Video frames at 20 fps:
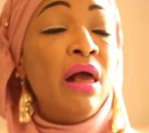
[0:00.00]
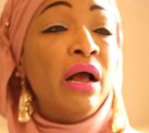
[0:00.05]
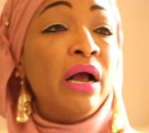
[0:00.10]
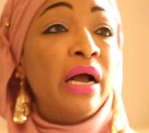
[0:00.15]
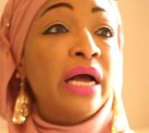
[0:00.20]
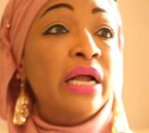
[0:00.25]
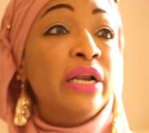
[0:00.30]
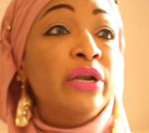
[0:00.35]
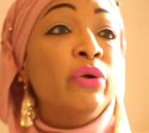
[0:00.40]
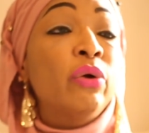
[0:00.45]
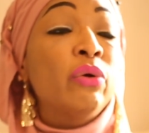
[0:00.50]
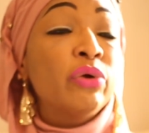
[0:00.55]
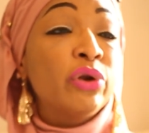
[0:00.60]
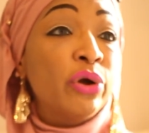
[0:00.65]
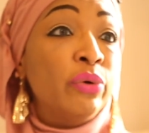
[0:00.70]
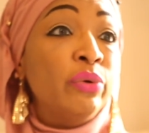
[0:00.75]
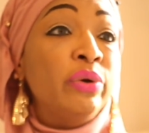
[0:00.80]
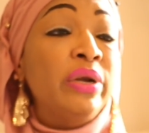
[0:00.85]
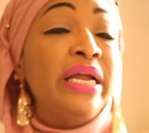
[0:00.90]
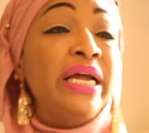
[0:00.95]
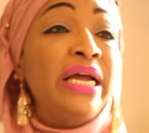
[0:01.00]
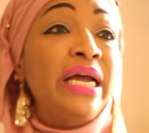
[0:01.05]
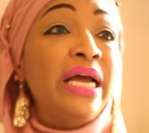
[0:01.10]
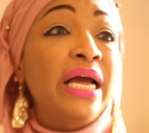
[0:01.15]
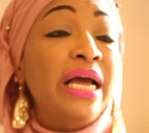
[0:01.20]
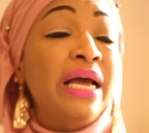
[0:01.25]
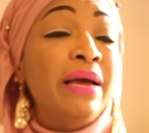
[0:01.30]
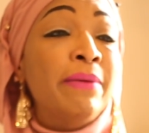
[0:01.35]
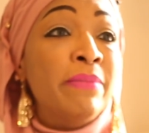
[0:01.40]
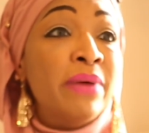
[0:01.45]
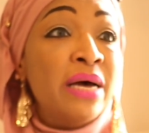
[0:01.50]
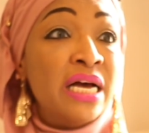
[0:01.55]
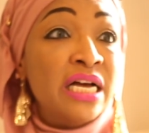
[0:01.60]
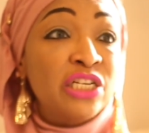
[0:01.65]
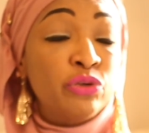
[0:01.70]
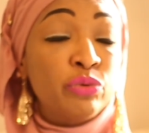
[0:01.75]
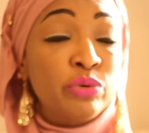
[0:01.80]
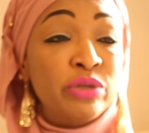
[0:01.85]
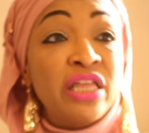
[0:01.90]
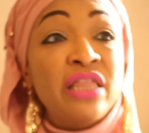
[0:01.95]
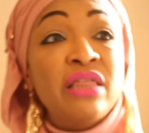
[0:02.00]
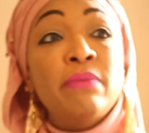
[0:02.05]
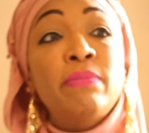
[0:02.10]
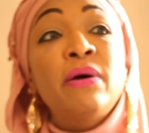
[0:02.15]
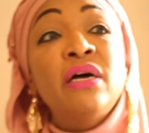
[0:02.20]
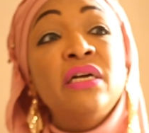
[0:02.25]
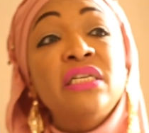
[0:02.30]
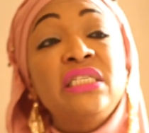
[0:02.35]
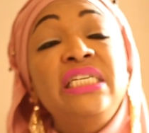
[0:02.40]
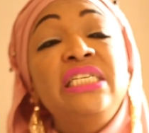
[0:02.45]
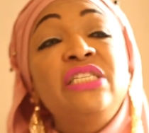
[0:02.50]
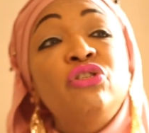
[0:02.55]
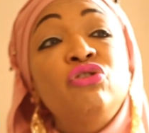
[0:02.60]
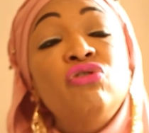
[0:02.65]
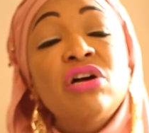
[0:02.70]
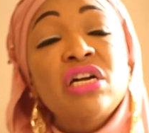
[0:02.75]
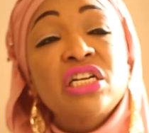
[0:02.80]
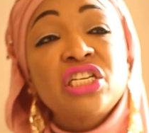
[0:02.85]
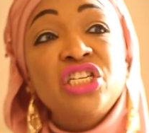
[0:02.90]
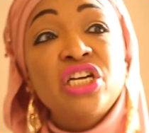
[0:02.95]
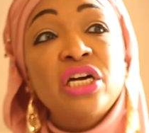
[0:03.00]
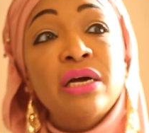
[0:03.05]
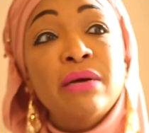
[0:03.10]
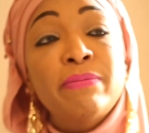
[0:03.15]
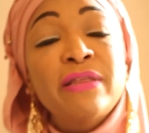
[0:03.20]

can not only emerge within the party structure,